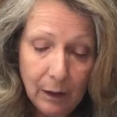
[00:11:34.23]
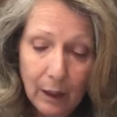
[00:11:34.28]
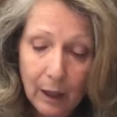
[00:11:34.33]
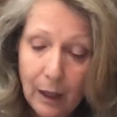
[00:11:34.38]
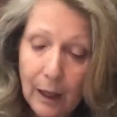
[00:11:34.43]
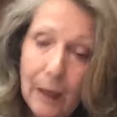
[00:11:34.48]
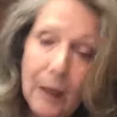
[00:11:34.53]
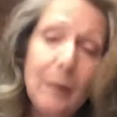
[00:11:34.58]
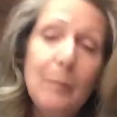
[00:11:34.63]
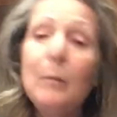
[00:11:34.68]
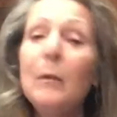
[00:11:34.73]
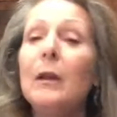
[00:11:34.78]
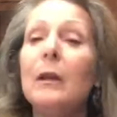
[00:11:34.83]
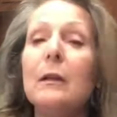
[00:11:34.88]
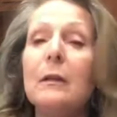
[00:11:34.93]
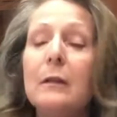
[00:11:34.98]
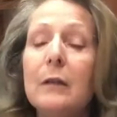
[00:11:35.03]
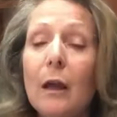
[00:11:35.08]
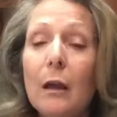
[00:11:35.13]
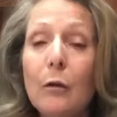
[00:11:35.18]
I'm
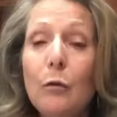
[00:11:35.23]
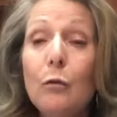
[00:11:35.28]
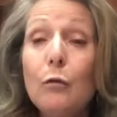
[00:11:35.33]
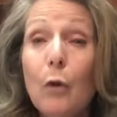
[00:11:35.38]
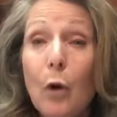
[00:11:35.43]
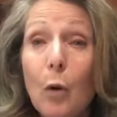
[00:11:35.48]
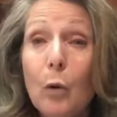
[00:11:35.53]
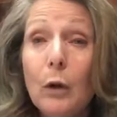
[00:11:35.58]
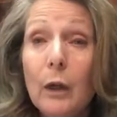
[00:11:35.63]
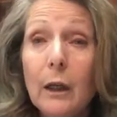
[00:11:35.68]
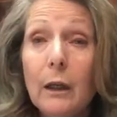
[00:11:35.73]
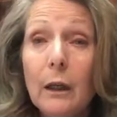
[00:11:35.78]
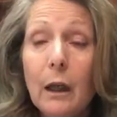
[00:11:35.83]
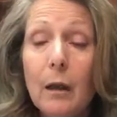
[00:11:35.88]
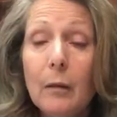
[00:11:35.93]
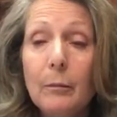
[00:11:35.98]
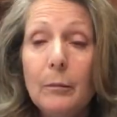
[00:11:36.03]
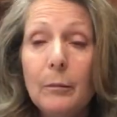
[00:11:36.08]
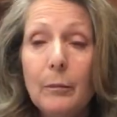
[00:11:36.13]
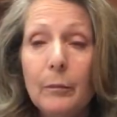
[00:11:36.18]
done rolling
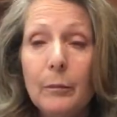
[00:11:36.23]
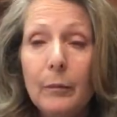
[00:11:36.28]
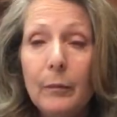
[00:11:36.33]
them,